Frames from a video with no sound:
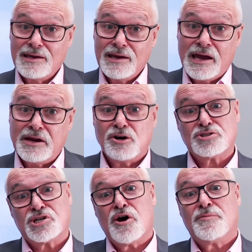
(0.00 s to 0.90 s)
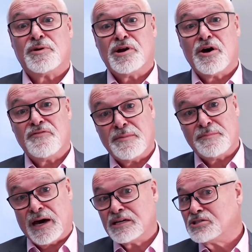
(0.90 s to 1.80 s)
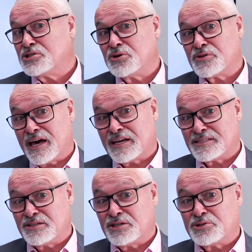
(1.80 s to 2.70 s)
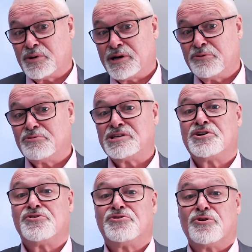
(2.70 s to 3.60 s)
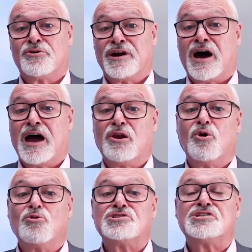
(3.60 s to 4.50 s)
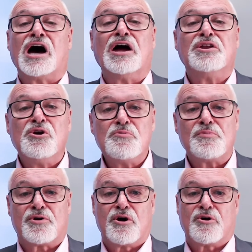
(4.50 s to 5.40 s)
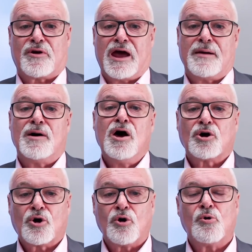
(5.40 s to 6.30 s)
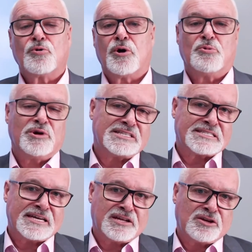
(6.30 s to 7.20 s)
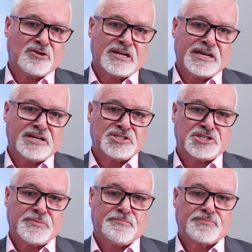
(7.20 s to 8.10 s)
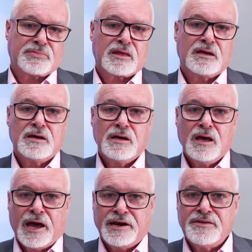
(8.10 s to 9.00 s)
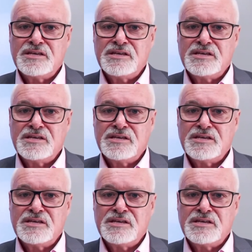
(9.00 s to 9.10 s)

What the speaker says: In October and November 2020, Richard Dorr and I launched a new program called Resetting Your Leadership. And in this